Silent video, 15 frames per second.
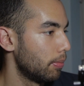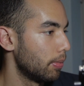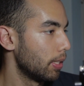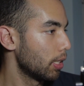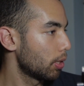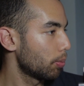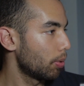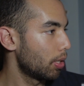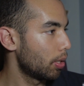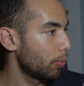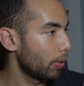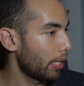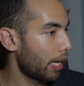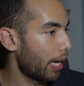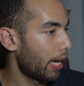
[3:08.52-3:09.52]
This one
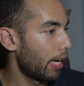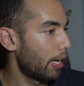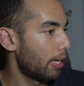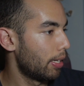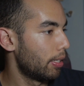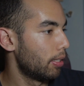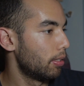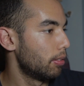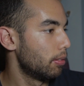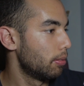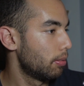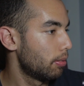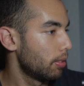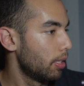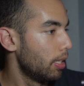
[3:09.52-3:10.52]
we
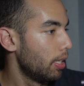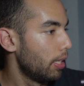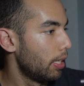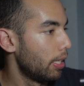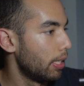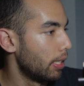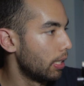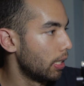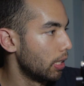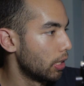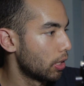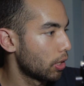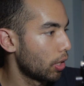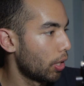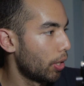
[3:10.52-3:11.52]
have...
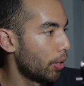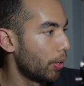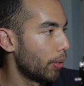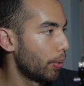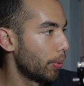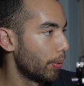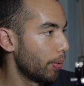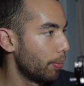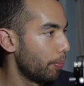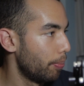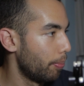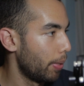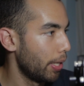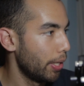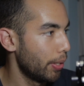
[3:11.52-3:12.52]
It's called
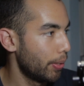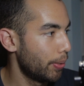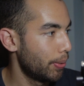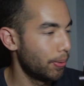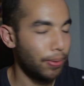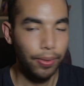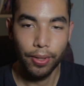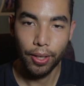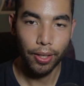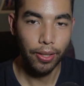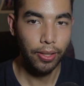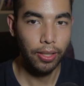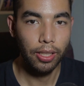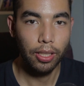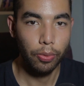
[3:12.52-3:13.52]
mail
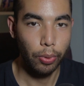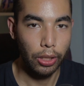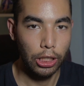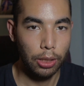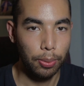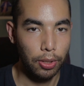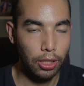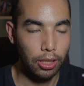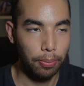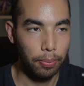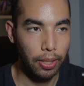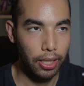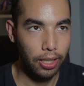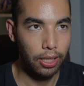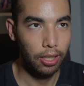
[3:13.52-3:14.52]
art. We were supposed to
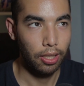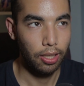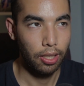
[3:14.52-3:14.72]
make